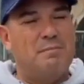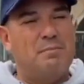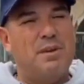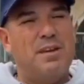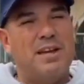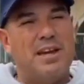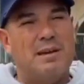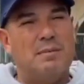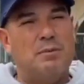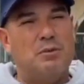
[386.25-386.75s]

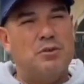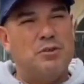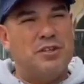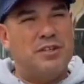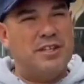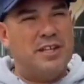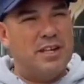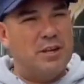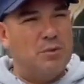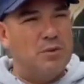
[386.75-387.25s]
being able to
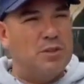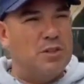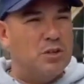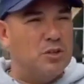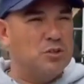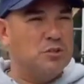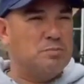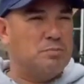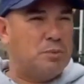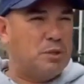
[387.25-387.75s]
deal with
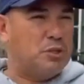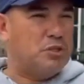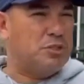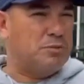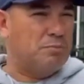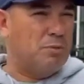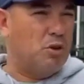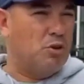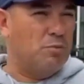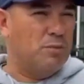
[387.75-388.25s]
those
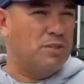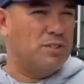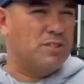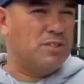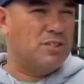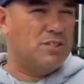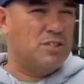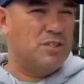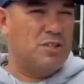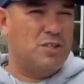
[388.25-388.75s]
pressure
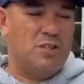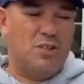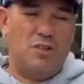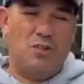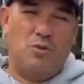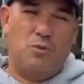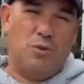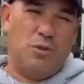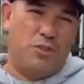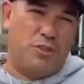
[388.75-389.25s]
moments
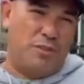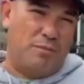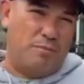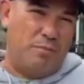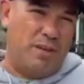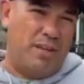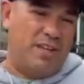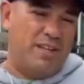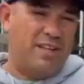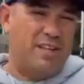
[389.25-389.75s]
with the
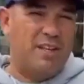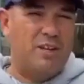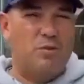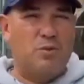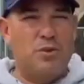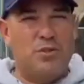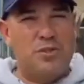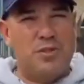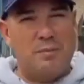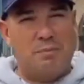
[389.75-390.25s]
media,
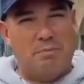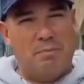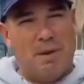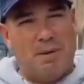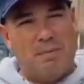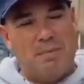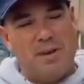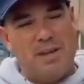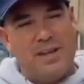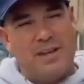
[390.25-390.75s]
with the
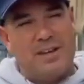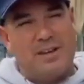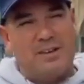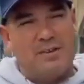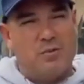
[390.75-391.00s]
public,